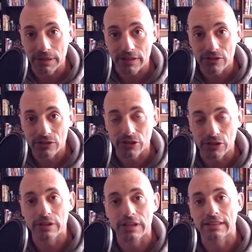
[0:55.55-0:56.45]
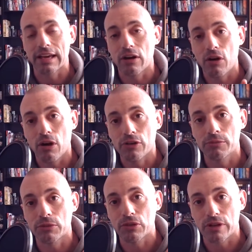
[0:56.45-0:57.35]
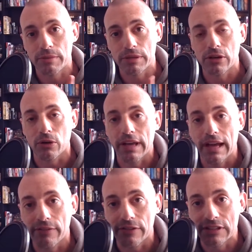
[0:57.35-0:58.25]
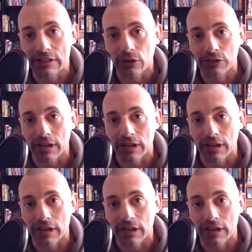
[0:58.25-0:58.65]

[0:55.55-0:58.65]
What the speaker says: so you get that awesome creamy yolk every single time.